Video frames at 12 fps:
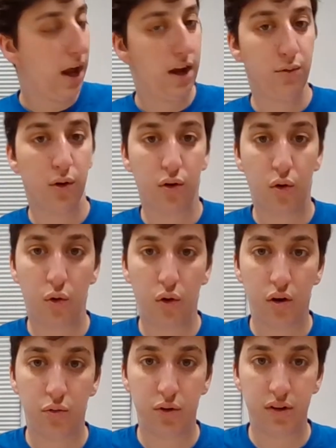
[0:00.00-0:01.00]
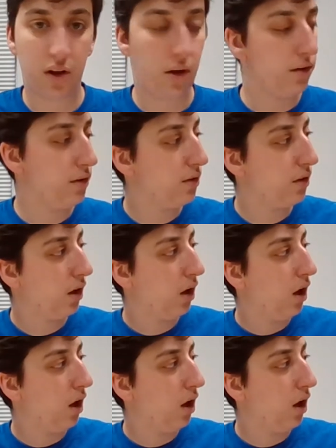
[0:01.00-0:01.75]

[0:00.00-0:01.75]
and record results.